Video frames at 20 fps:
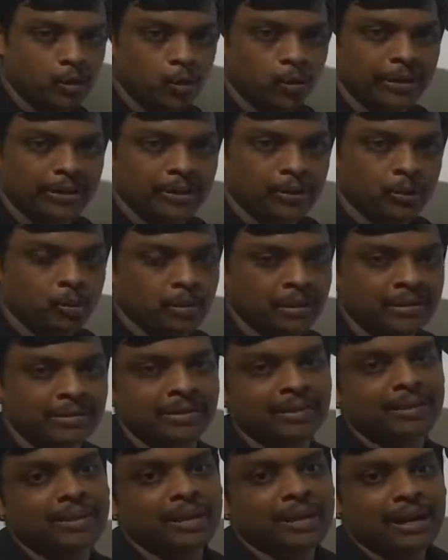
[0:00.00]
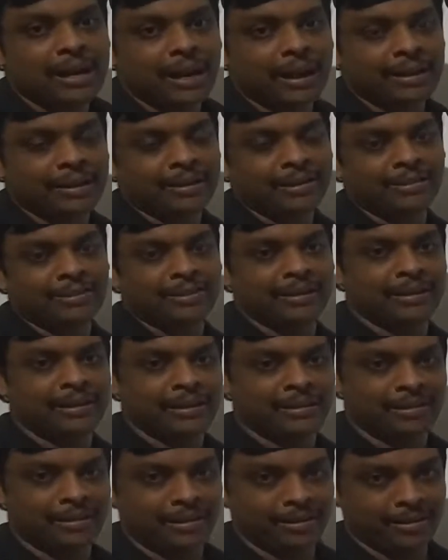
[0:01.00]
2, and 2 is the highest
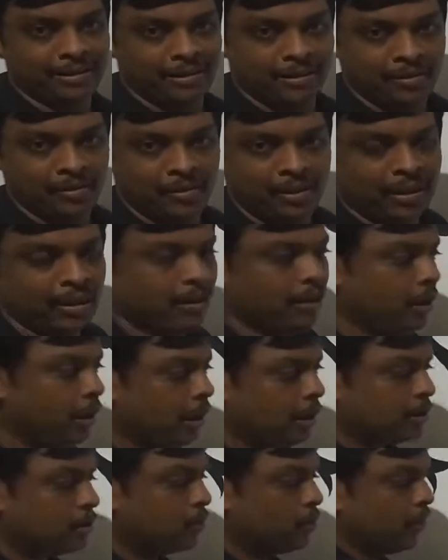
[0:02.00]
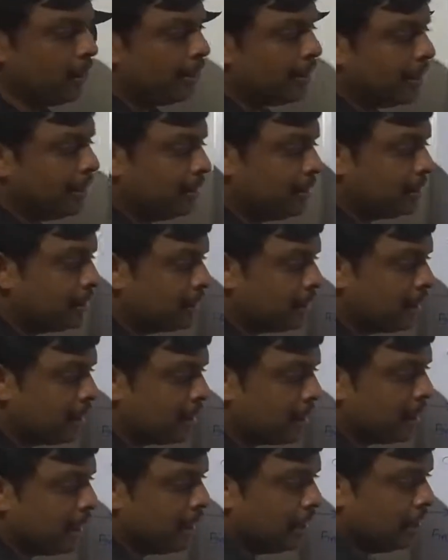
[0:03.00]
length here. Okay, so we can
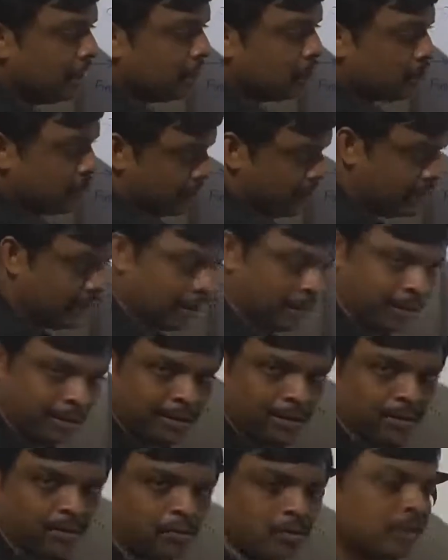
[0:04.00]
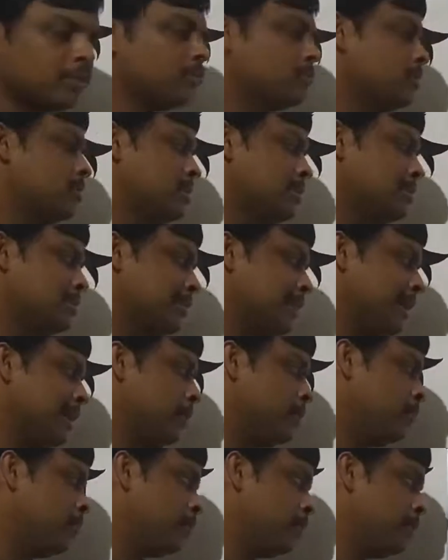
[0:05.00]
consider any string here. Okay, so just like
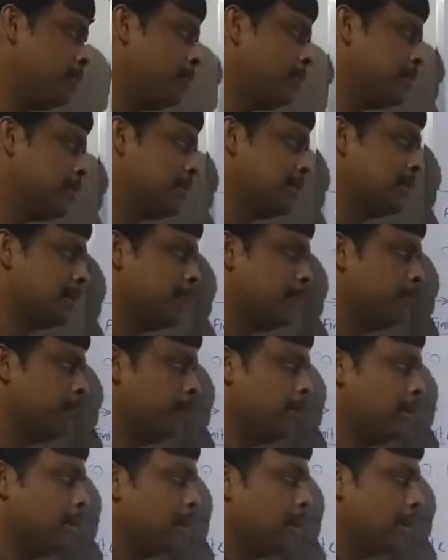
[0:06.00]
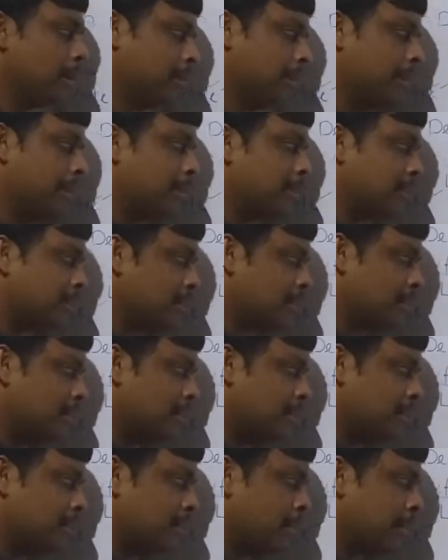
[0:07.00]
our previous example, let us
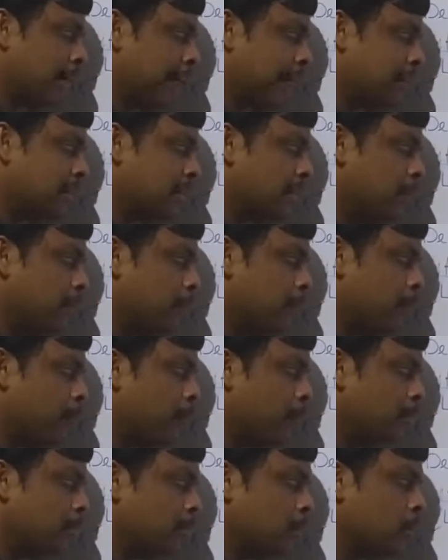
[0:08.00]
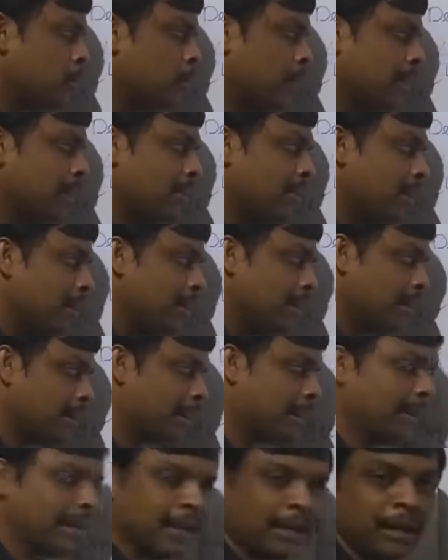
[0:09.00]
accept first what?
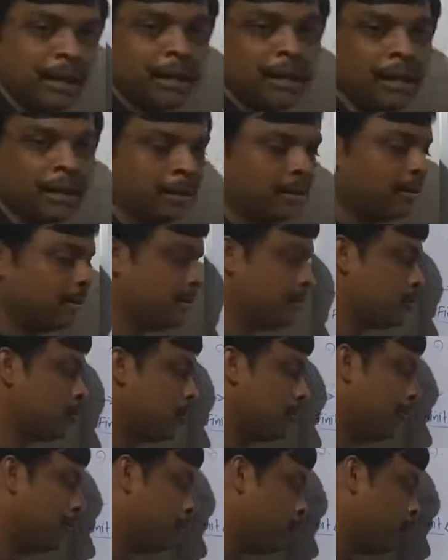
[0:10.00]
AA. So if